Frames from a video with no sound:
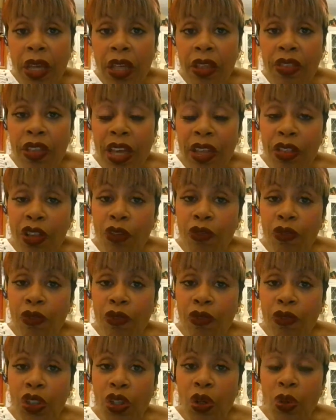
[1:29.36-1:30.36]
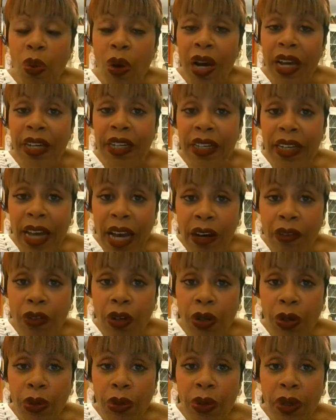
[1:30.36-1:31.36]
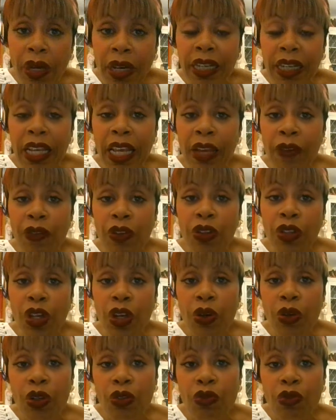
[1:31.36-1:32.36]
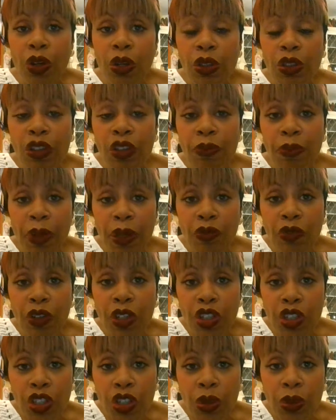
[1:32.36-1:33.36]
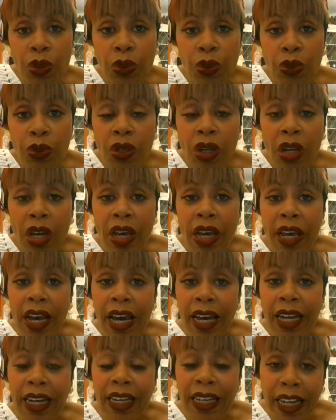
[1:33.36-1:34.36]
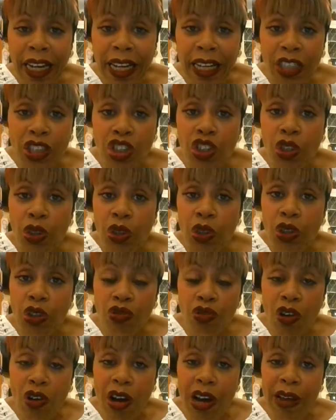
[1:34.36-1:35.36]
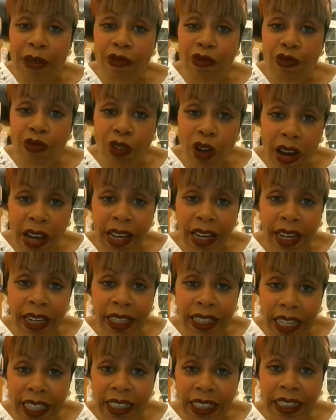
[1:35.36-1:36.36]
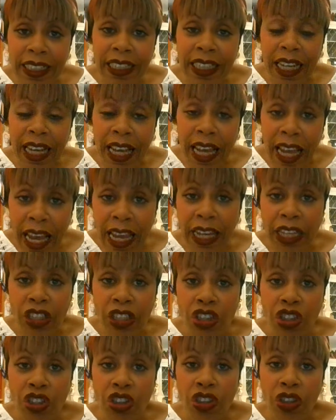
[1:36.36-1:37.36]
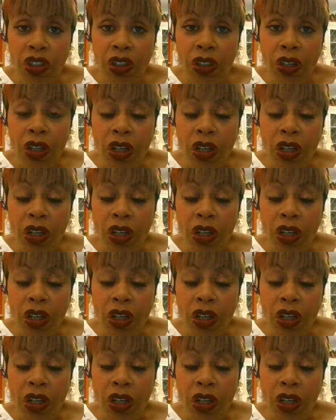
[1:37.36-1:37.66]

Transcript: then the roads are quite narrow. And even though the roads have been renewed, unless you drive right against the edge,